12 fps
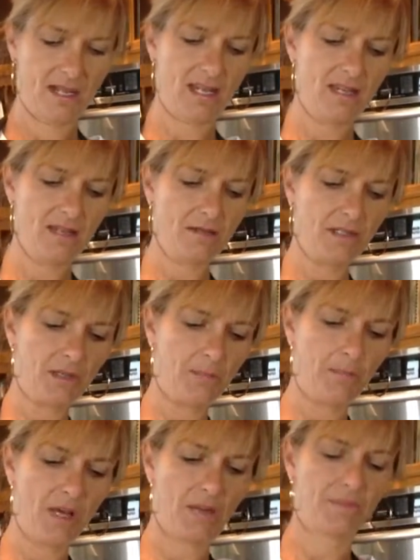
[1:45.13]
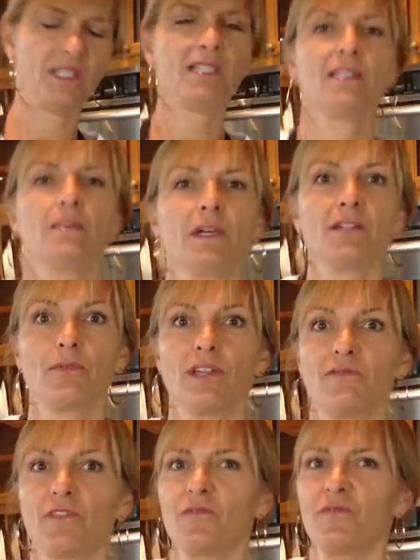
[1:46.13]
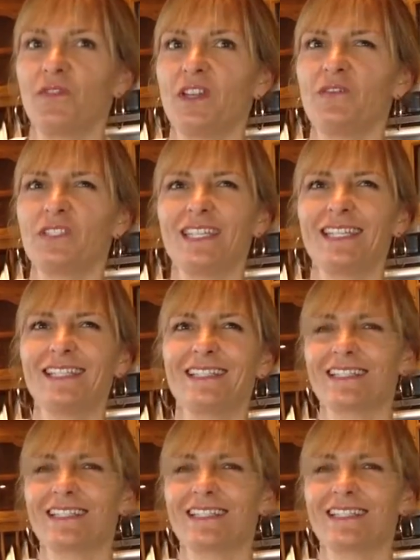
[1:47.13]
And I'm gonna pop this in the microwave for 15